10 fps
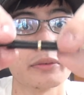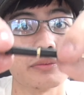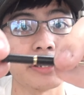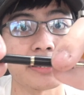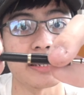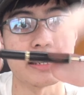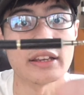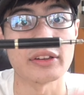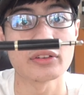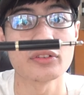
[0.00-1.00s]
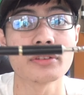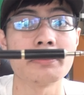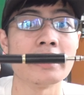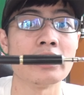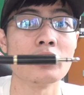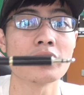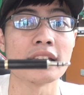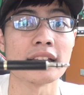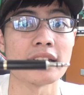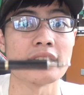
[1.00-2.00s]
which is going to be
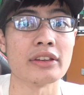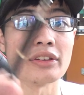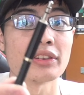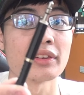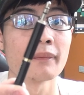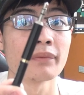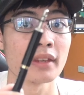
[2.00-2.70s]
looking like this.